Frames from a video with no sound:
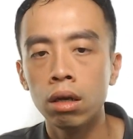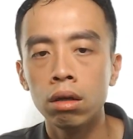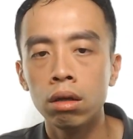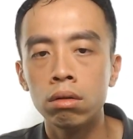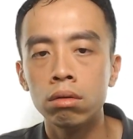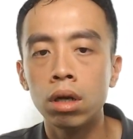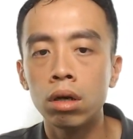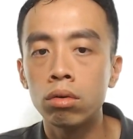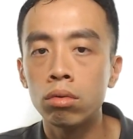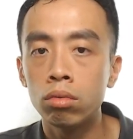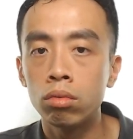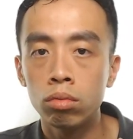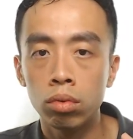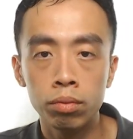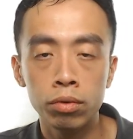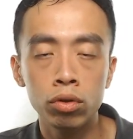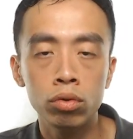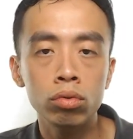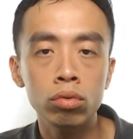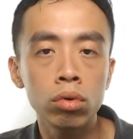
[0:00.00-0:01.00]
Now, when we
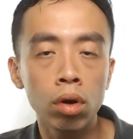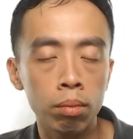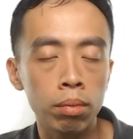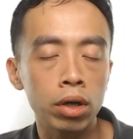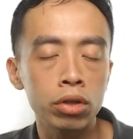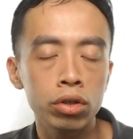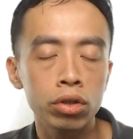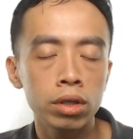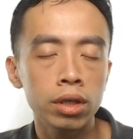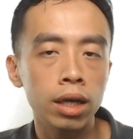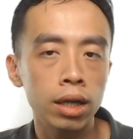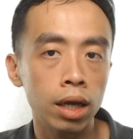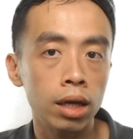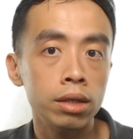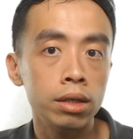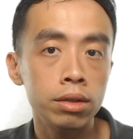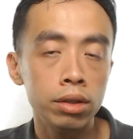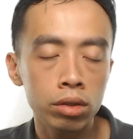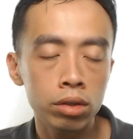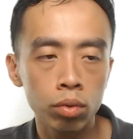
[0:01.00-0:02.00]
do combustion
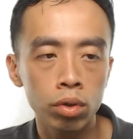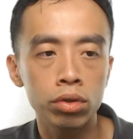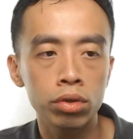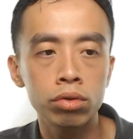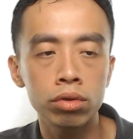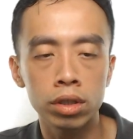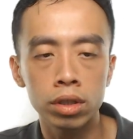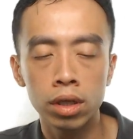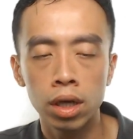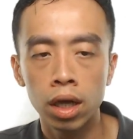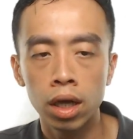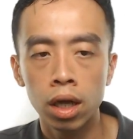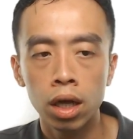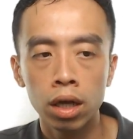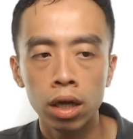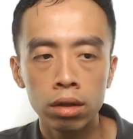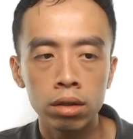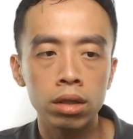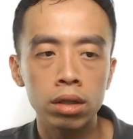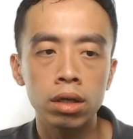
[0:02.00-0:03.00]
analysis question,
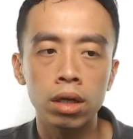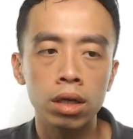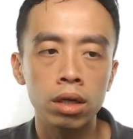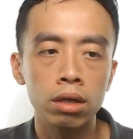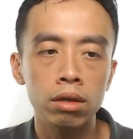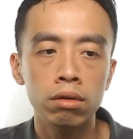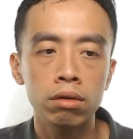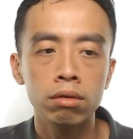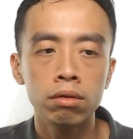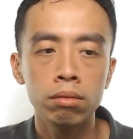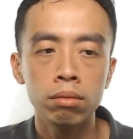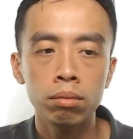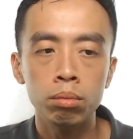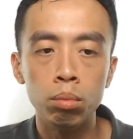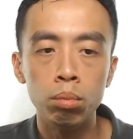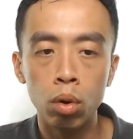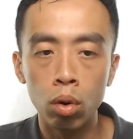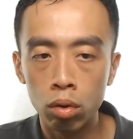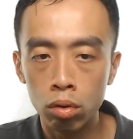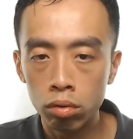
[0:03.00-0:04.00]
the
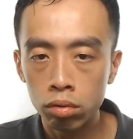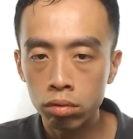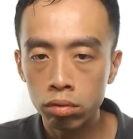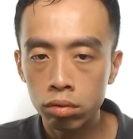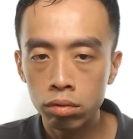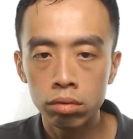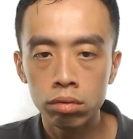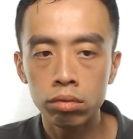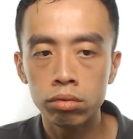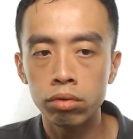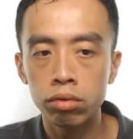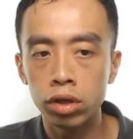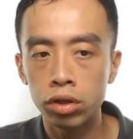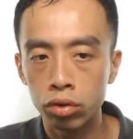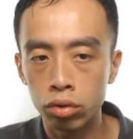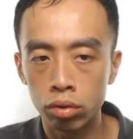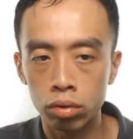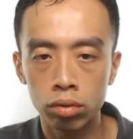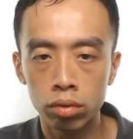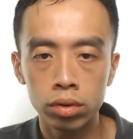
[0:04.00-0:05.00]
mole
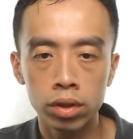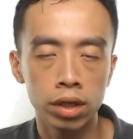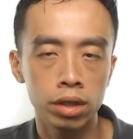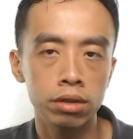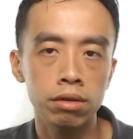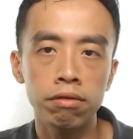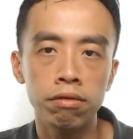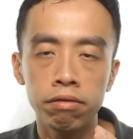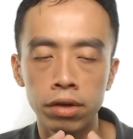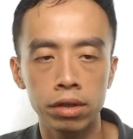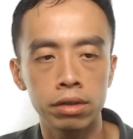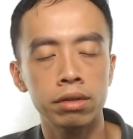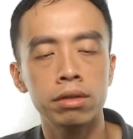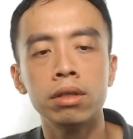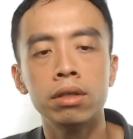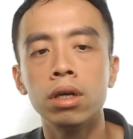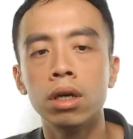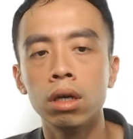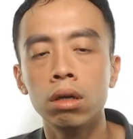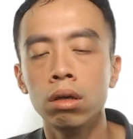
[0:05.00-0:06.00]
ratio is fixed
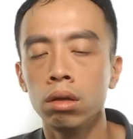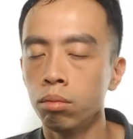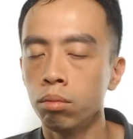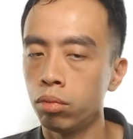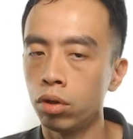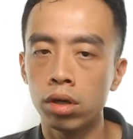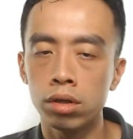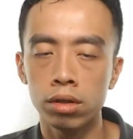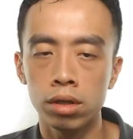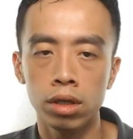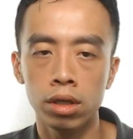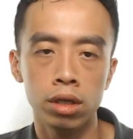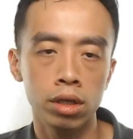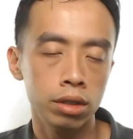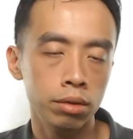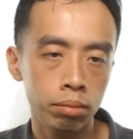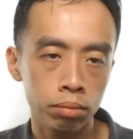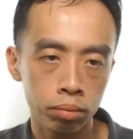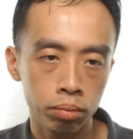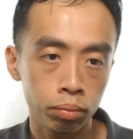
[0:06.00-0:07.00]
because it is
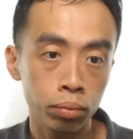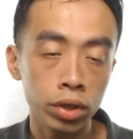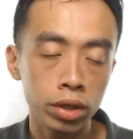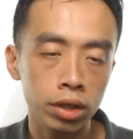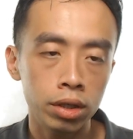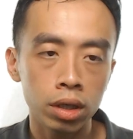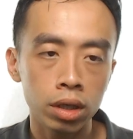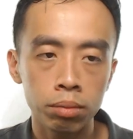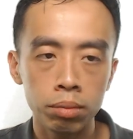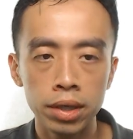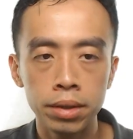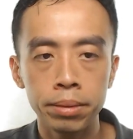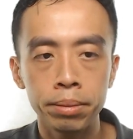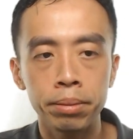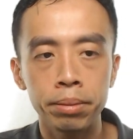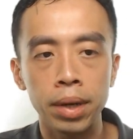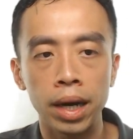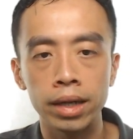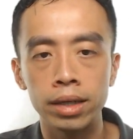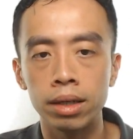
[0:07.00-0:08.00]
predetermined
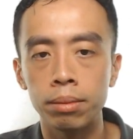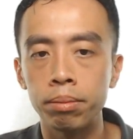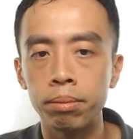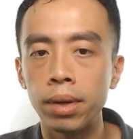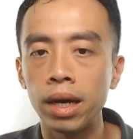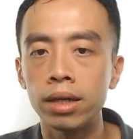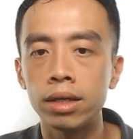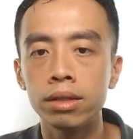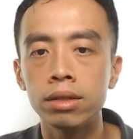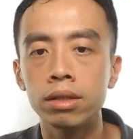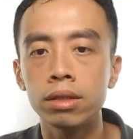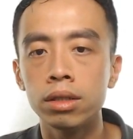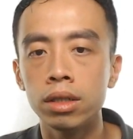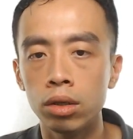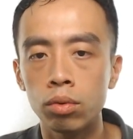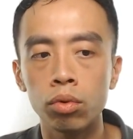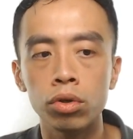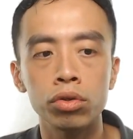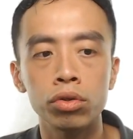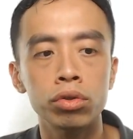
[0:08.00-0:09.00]
by the balance
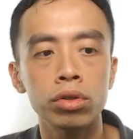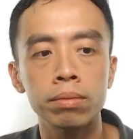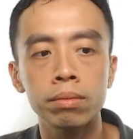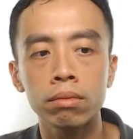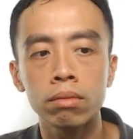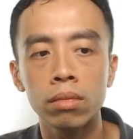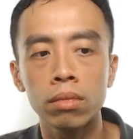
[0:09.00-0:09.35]
equation.